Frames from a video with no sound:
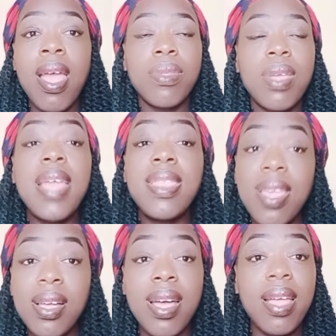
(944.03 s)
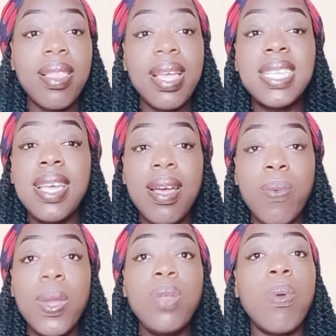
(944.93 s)
I think
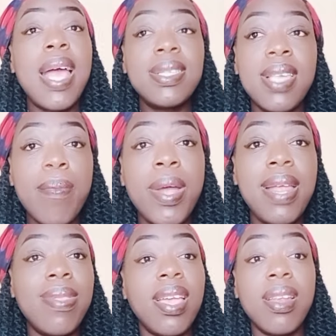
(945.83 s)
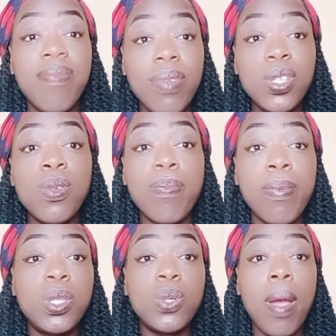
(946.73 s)
when you ask someone and they refuse
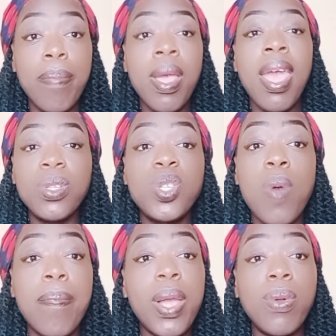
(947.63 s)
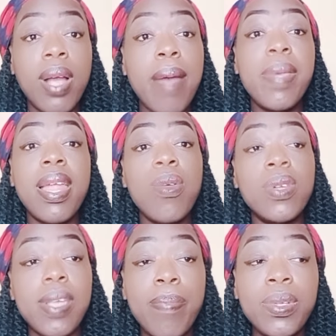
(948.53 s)
to appear on camera, you're
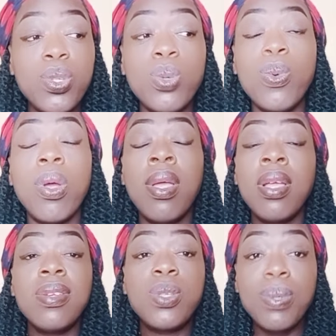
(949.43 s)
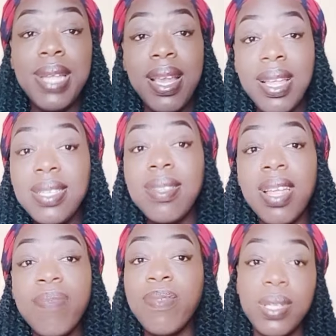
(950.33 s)
supposed to delete
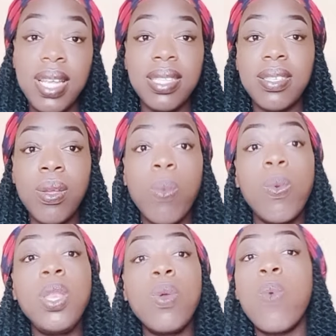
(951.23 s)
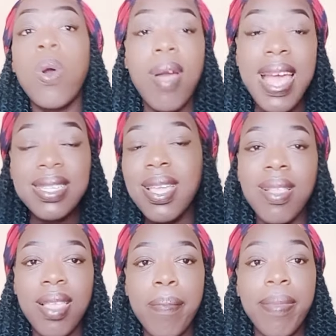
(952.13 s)
that footage when you were asking
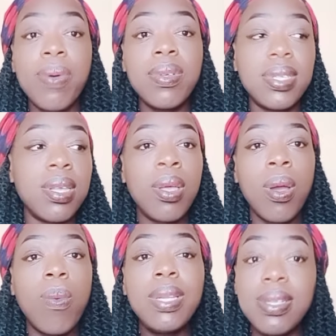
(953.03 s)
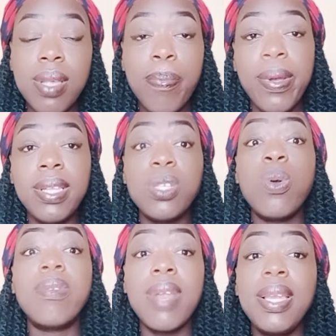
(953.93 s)
them, because what is the point? You
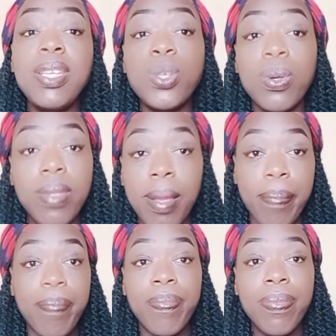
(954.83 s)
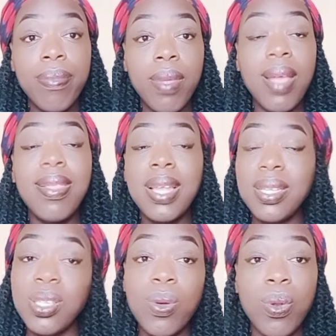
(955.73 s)
already showed them. And that
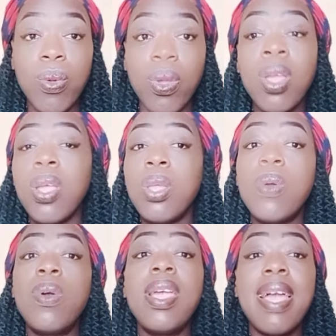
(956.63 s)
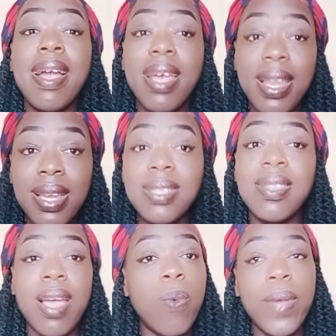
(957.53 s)
is so wrong. You're going against
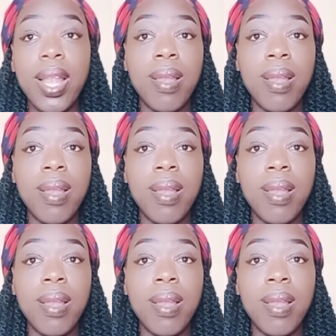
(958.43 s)
their will.